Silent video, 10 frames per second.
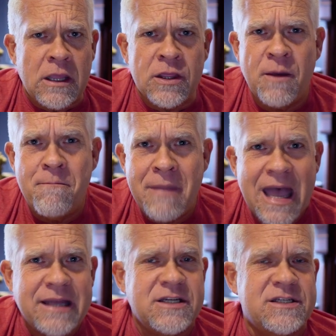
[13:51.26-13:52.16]
the
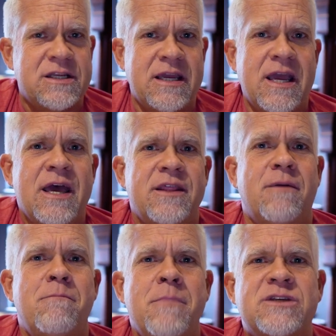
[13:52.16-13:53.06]
majesty,
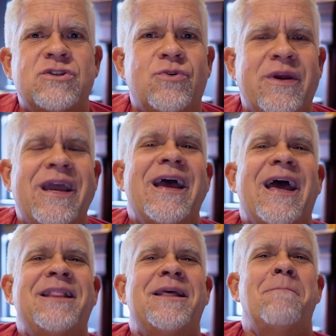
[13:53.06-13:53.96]
the mystery,
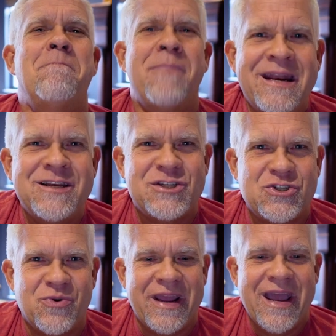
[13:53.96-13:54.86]
and the
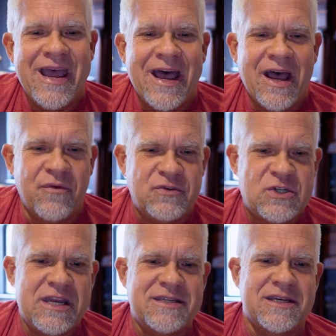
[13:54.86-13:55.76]
ministry of
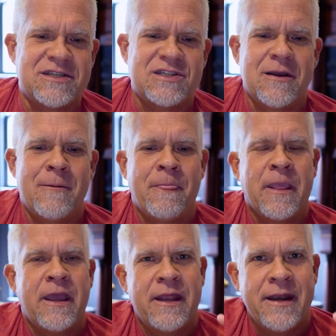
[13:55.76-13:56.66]
Jesus.
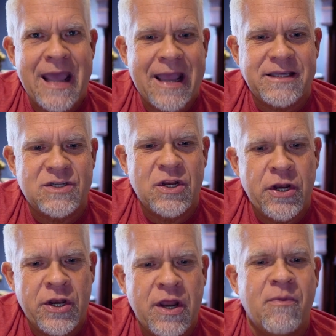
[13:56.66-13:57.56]
Next,
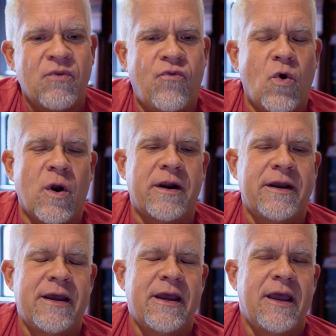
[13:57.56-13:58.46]
number four,
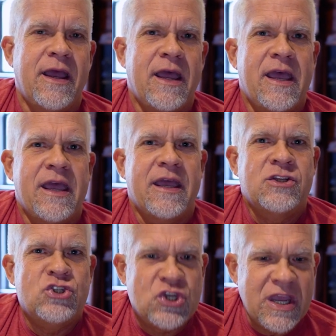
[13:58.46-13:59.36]

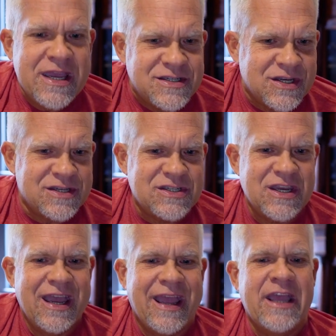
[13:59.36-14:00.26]

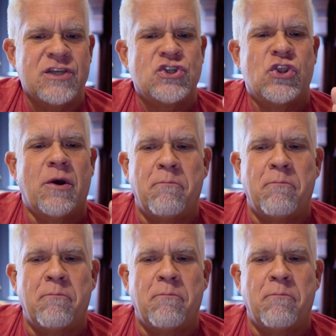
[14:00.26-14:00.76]
Jesus is the